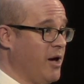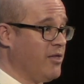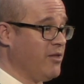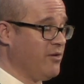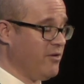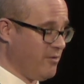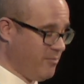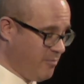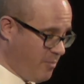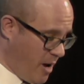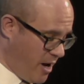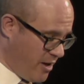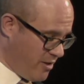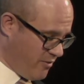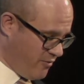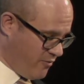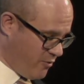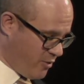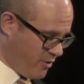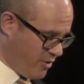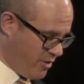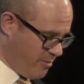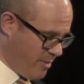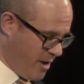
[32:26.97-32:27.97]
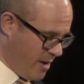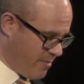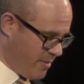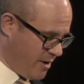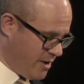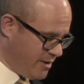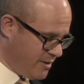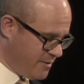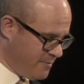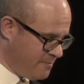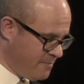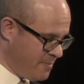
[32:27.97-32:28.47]
by the Fourth
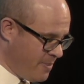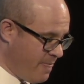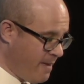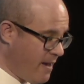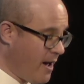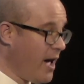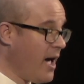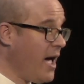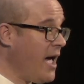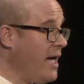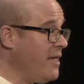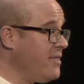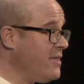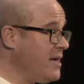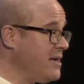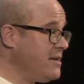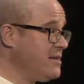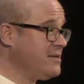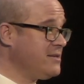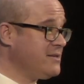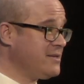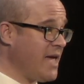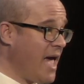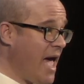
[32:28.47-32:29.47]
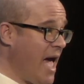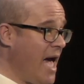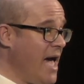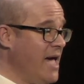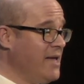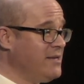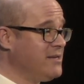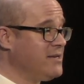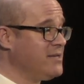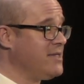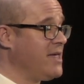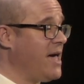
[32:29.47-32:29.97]
Amendment. And then to
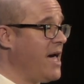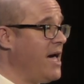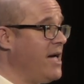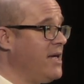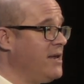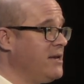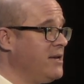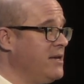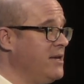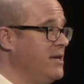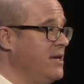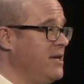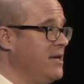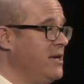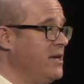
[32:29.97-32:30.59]
add to that,